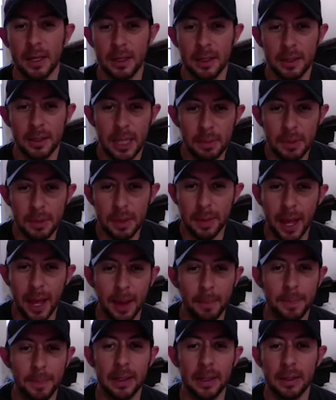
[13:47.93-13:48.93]
keep them
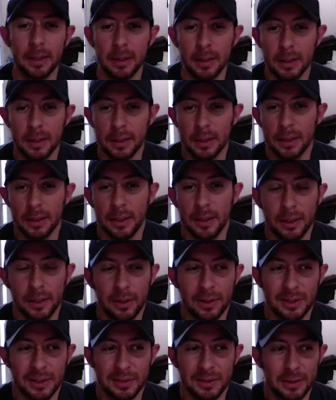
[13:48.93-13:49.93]
happy. You know,
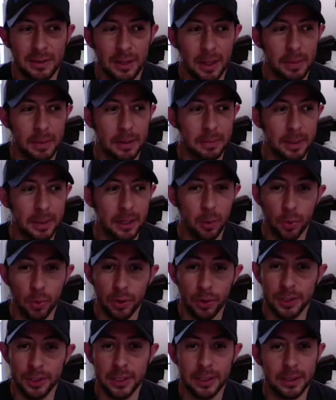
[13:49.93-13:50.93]
because I mean, being
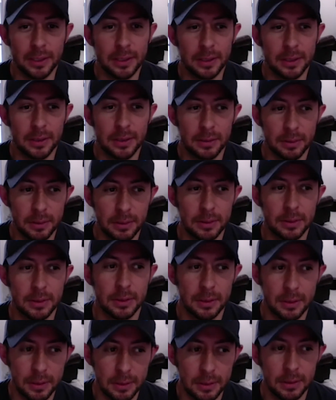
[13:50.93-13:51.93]
quarantined
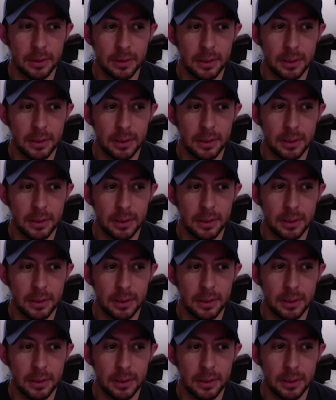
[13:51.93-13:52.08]
is